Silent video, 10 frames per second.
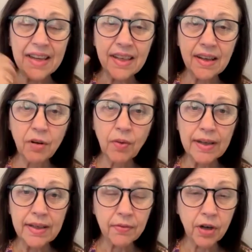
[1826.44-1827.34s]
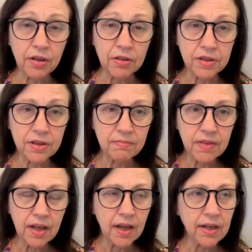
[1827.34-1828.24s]
and they give away gift
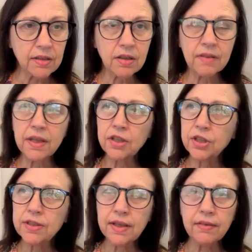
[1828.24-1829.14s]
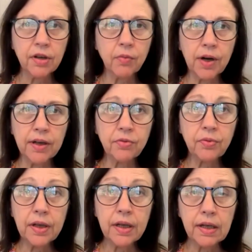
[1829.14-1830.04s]
cards. And so I think she's giving
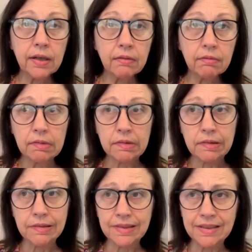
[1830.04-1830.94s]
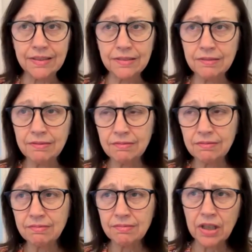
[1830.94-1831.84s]
away 3, I don't
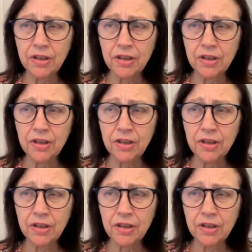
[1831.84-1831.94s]
know,